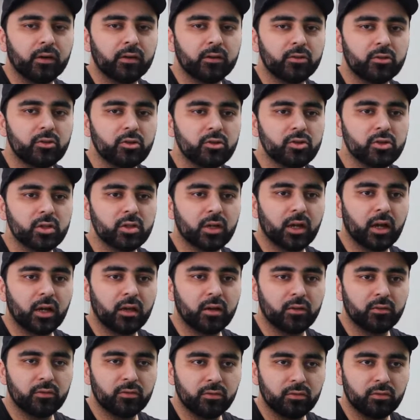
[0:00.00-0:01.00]
just to kind
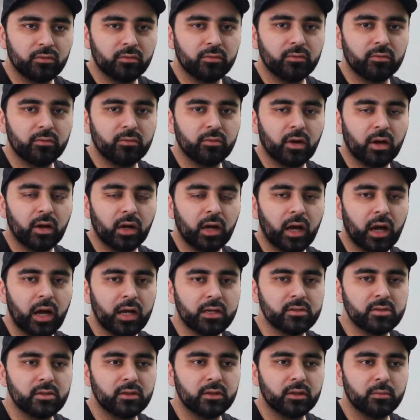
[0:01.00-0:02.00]
of
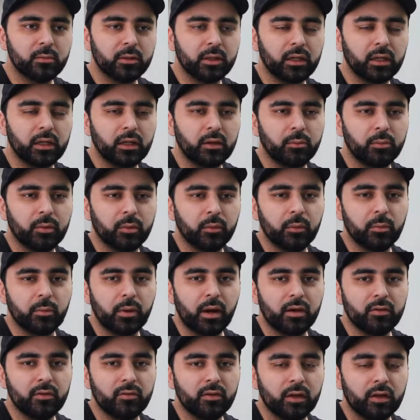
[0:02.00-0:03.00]
hassle them a little bit, we
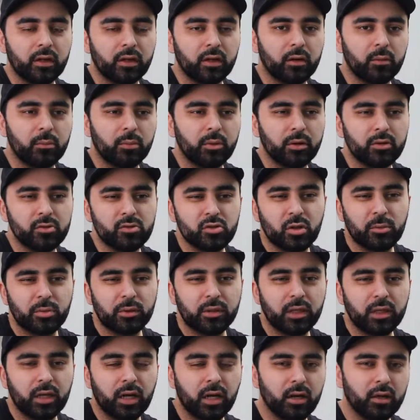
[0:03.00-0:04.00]
might have had a little bit of joy.
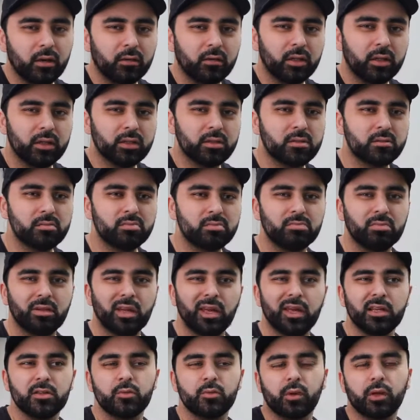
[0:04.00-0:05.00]
But yeah, it
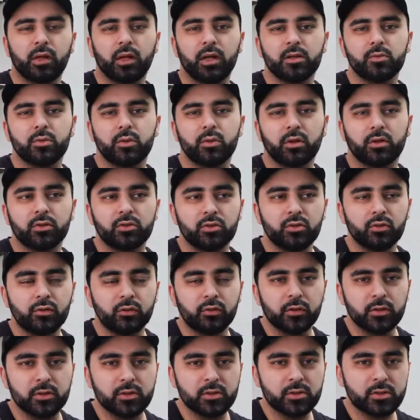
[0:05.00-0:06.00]
is what it is. We're not too
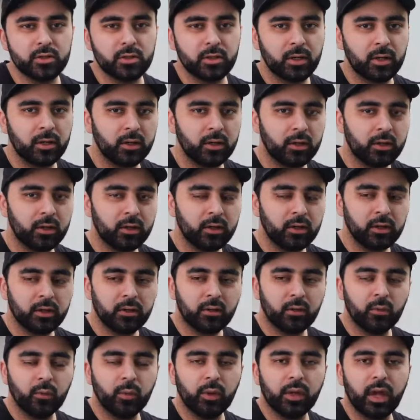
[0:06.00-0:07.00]
fussed.
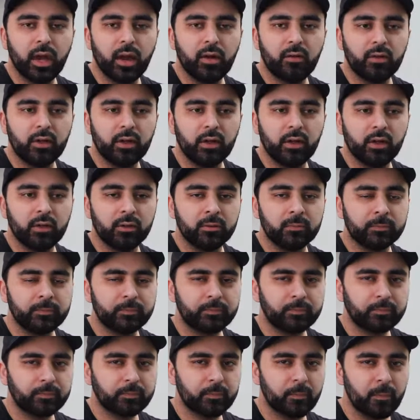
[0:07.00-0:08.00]
We carry on.
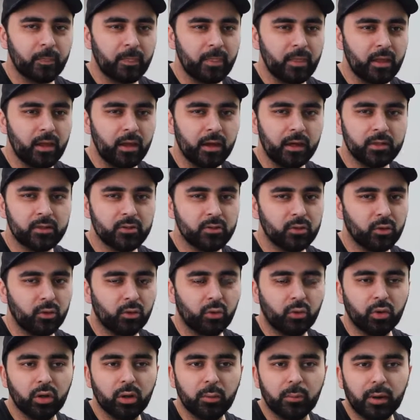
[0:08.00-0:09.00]
It's
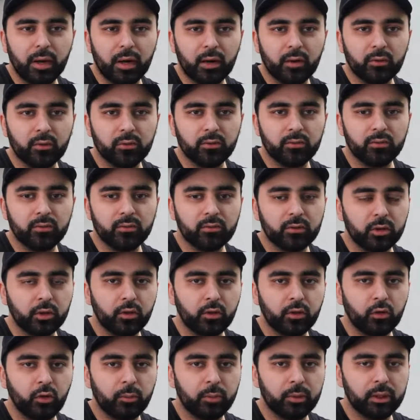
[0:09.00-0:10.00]
all about the
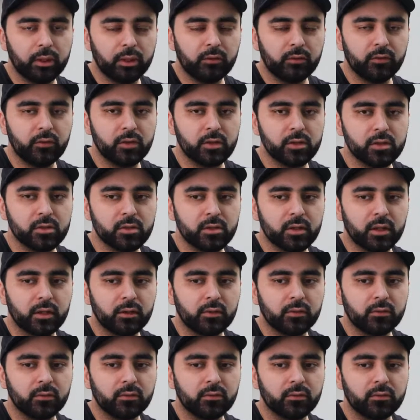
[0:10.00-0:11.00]
Europa League for us
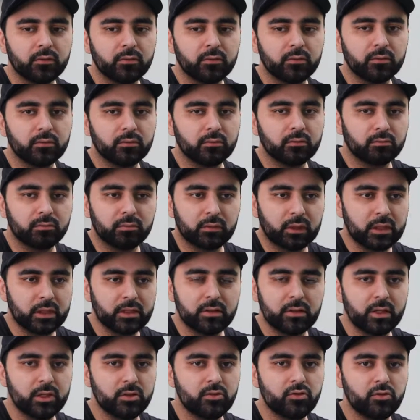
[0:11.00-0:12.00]
now.
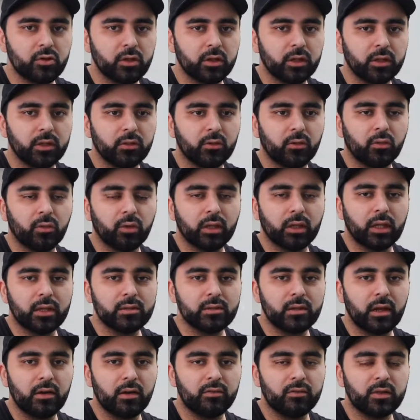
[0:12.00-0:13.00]
That's literally all
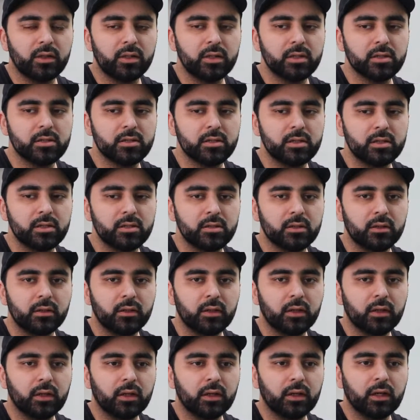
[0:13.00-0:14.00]
that's left in this season
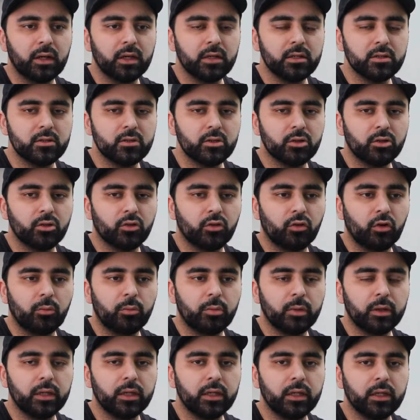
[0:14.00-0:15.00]
is the
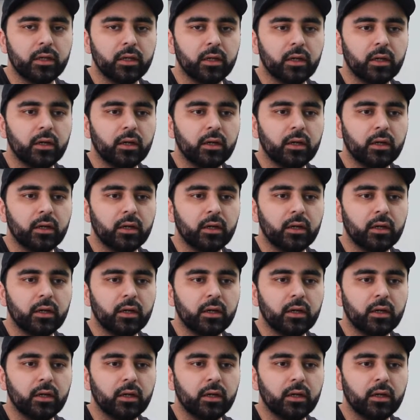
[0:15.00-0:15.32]
Europa League.